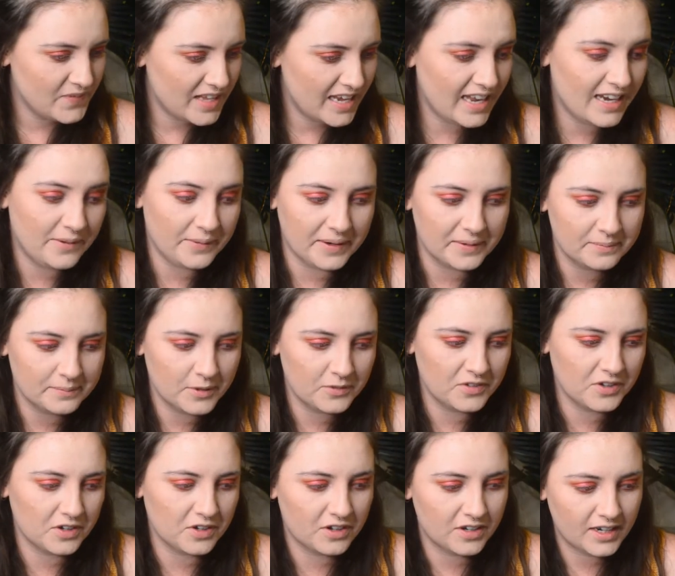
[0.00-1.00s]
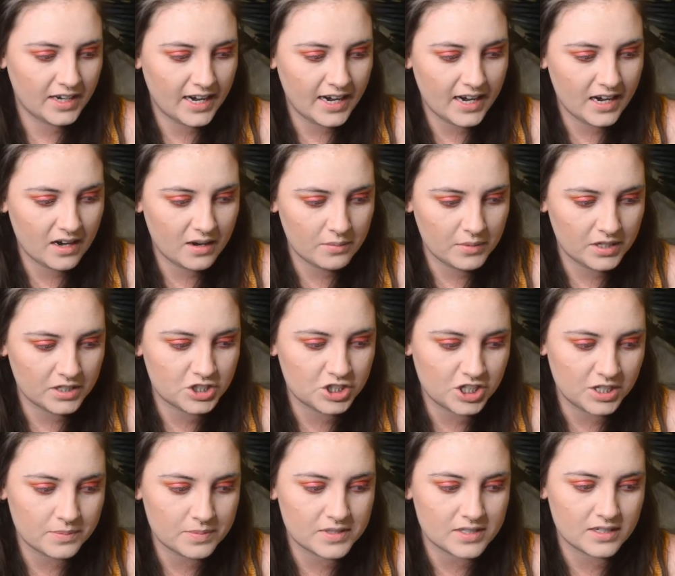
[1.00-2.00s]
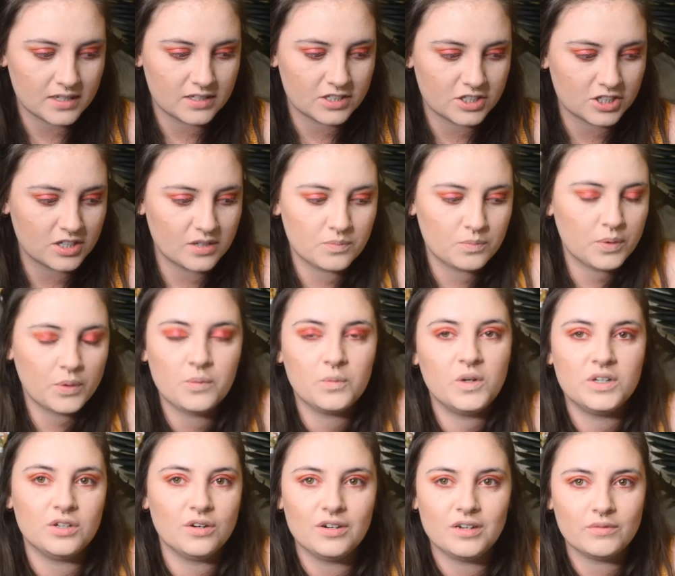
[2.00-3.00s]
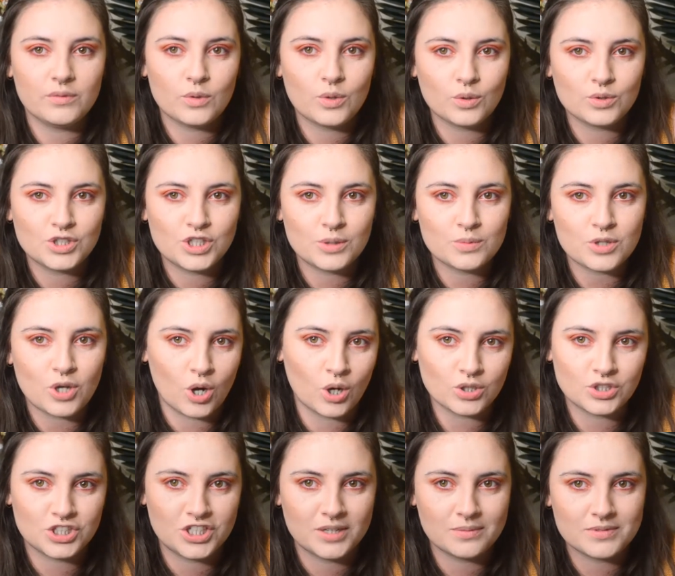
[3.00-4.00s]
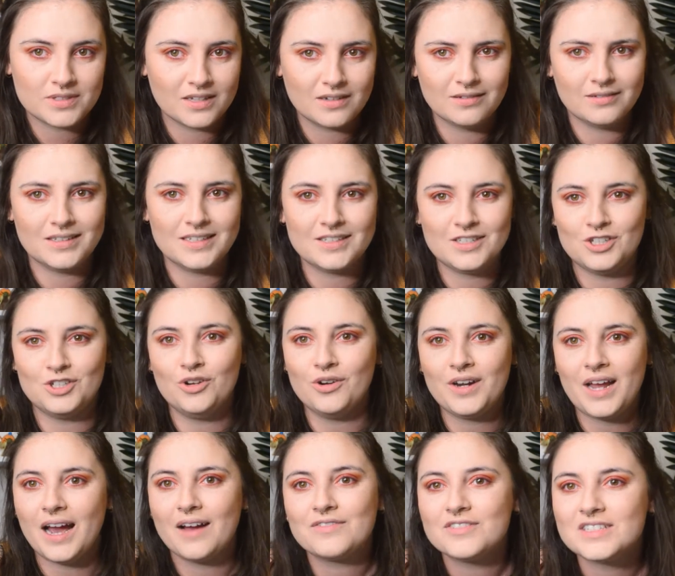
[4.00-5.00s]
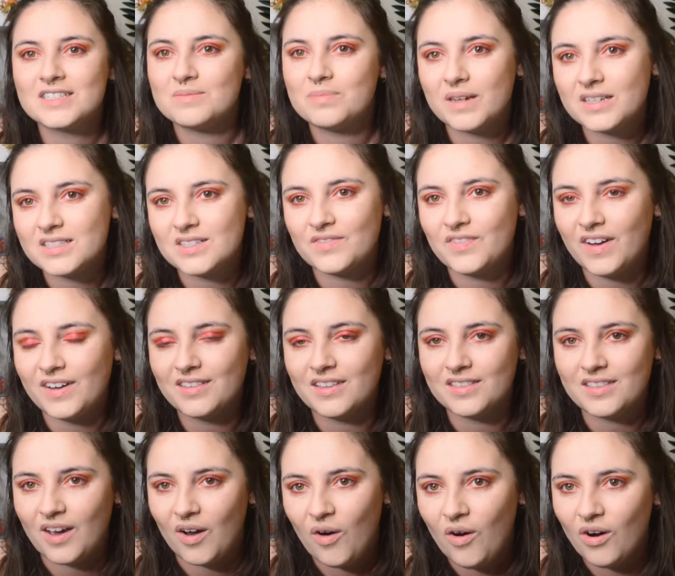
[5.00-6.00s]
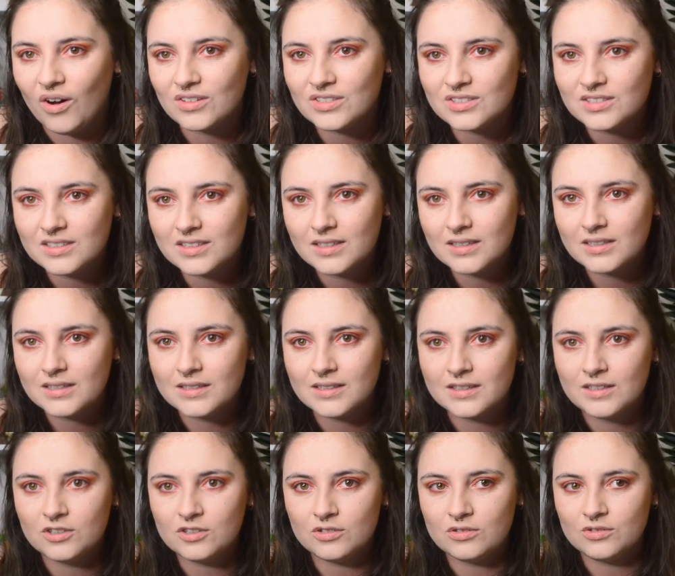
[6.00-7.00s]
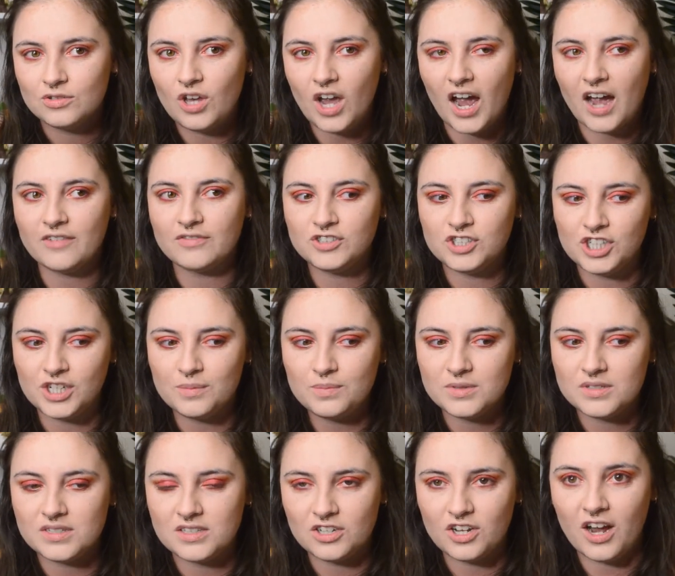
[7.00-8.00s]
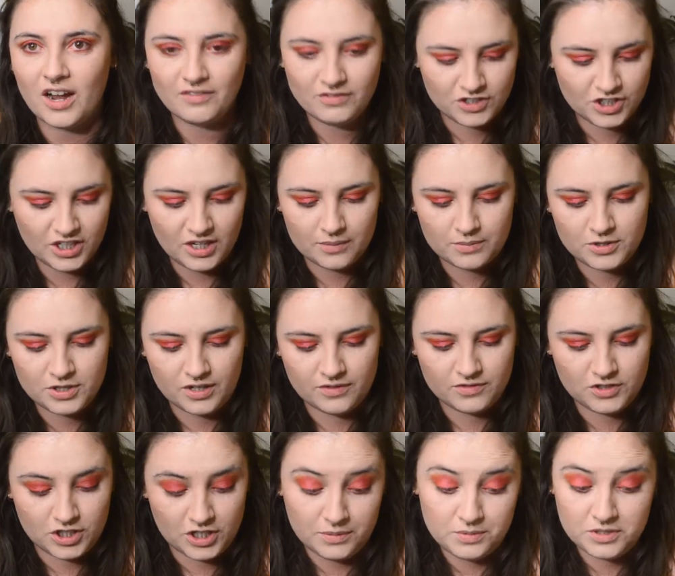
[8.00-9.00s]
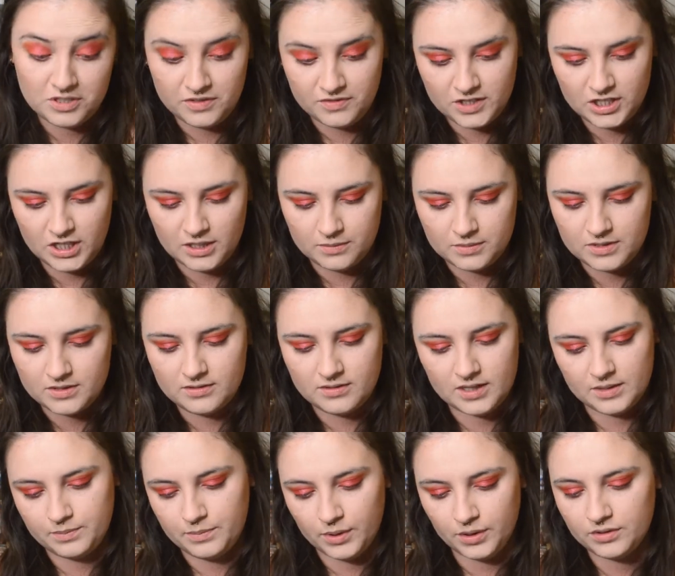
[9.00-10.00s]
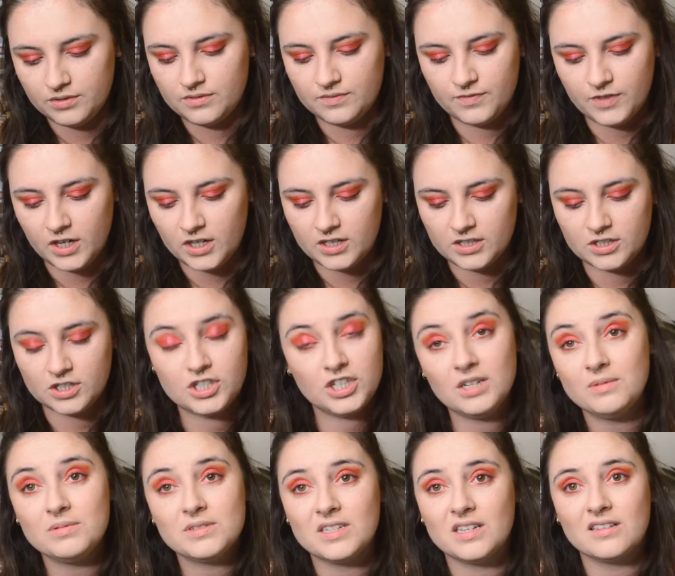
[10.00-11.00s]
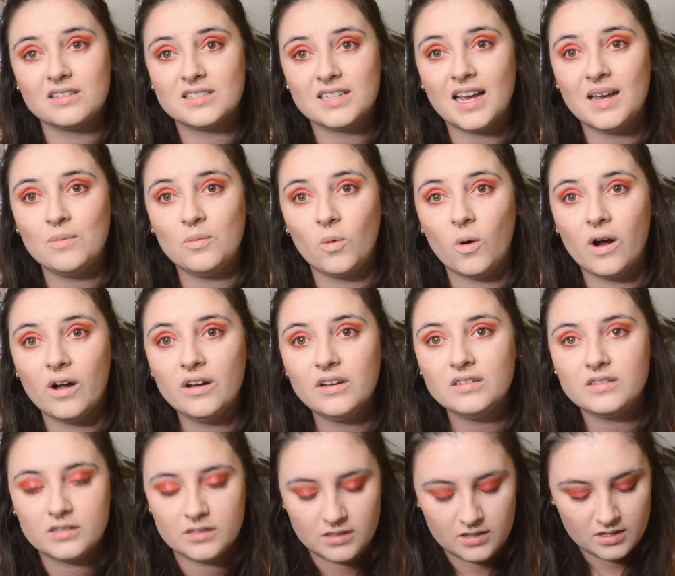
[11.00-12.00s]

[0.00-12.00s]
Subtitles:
Anyway, moving on. Chips are, but we don't even call chips hot chips. They're not, you don't have to specify that they're hot. You have chips and you have chips. You have chips and you have chips. They're both fucking chips. They're the same word.